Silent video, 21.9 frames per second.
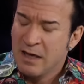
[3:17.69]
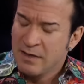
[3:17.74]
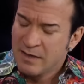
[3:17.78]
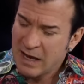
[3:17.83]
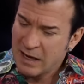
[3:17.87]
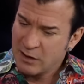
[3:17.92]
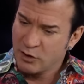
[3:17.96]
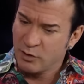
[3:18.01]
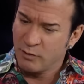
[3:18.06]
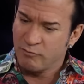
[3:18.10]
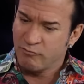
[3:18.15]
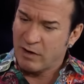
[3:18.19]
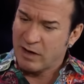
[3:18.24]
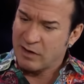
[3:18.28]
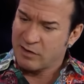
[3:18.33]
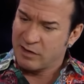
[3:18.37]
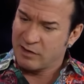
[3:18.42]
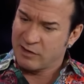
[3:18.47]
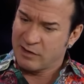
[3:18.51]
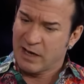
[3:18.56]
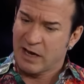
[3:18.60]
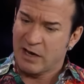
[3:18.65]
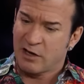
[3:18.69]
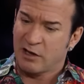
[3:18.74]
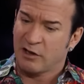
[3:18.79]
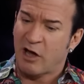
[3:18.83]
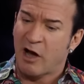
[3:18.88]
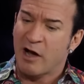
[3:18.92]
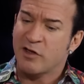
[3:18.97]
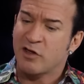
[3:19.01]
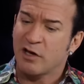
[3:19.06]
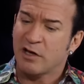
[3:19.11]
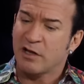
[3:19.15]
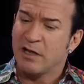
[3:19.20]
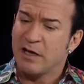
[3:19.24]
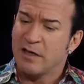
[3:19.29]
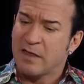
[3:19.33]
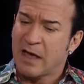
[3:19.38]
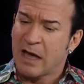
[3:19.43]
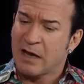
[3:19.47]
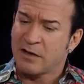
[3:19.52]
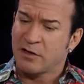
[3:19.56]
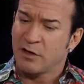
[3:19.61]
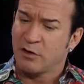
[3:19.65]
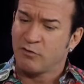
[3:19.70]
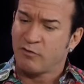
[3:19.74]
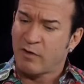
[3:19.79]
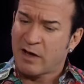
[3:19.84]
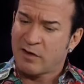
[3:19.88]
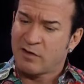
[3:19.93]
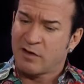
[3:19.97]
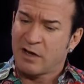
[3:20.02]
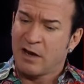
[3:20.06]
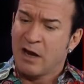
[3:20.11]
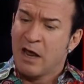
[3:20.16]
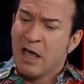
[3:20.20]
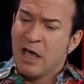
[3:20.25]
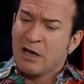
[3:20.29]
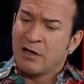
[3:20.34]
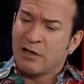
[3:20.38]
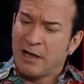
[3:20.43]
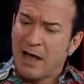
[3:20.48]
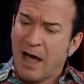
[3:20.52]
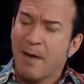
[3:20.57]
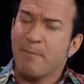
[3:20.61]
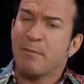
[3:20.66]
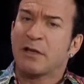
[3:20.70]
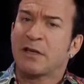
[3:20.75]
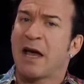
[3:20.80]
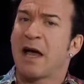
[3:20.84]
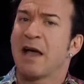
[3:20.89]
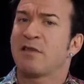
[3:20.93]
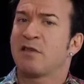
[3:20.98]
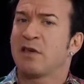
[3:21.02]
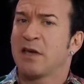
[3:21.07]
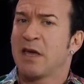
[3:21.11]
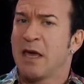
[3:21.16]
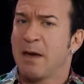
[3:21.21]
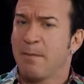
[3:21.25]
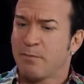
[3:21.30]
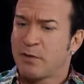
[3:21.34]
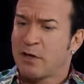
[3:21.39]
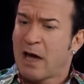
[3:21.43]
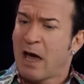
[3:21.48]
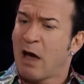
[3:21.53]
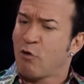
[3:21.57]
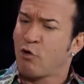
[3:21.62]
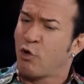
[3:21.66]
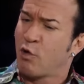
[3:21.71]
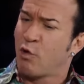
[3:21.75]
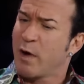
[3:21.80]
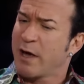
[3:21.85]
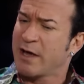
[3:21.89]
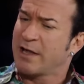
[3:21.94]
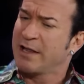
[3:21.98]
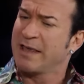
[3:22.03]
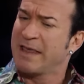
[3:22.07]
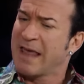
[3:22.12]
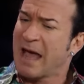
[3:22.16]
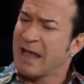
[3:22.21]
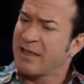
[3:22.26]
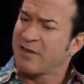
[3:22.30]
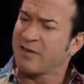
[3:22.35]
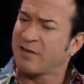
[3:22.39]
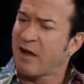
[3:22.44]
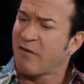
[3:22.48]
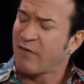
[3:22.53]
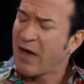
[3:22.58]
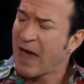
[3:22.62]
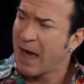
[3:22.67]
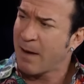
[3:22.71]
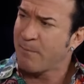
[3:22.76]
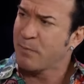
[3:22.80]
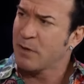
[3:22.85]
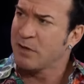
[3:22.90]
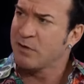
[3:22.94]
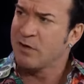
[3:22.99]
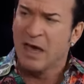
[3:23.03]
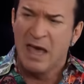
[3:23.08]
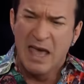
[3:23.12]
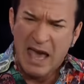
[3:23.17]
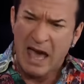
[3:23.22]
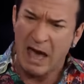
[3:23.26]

They had to address it psychologically. They had to address it climatizing him to how quickly that stuff happens,